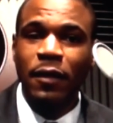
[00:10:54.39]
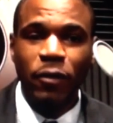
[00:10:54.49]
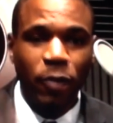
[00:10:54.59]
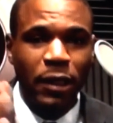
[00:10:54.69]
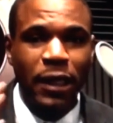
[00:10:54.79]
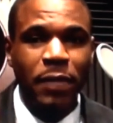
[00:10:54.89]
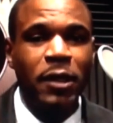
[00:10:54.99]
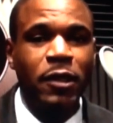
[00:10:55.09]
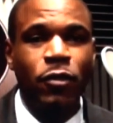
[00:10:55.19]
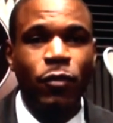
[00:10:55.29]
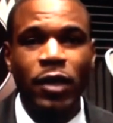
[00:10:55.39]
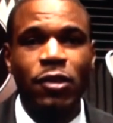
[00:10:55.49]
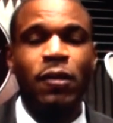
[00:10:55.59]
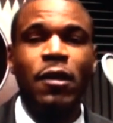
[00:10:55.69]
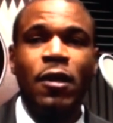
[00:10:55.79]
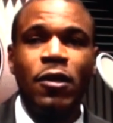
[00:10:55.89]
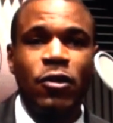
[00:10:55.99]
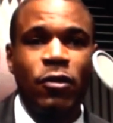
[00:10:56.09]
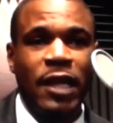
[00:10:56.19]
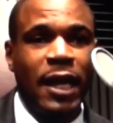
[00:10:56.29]
and you know, led me in a direction
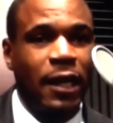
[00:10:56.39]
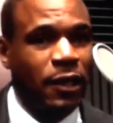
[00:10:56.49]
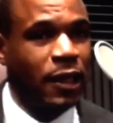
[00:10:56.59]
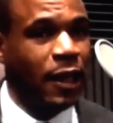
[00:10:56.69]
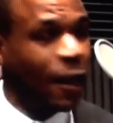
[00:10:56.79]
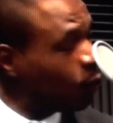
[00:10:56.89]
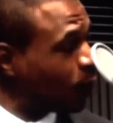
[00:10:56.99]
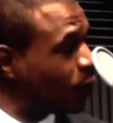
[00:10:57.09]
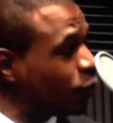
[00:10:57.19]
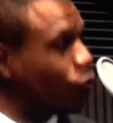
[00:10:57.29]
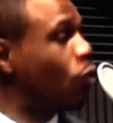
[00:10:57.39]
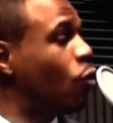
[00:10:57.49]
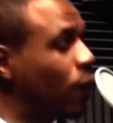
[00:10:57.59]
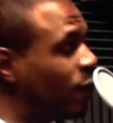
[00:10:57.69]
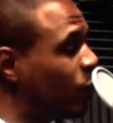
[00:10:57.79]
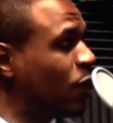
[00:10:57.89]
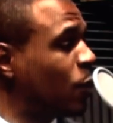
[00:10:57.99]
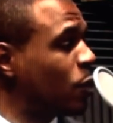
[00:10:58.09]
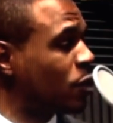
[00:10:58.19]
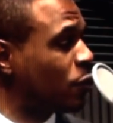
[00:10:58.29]
so that I can help and grow even when
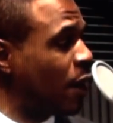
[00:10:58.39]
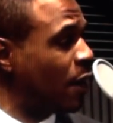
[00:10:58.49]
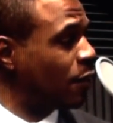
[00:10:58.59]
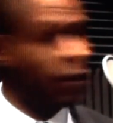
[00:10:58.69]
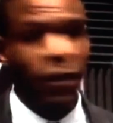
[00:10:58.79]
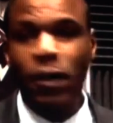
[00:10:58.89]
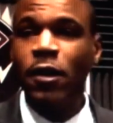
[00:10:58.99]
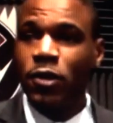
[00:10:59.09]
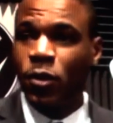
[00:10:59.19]
he wasn't around. Mm-hmm.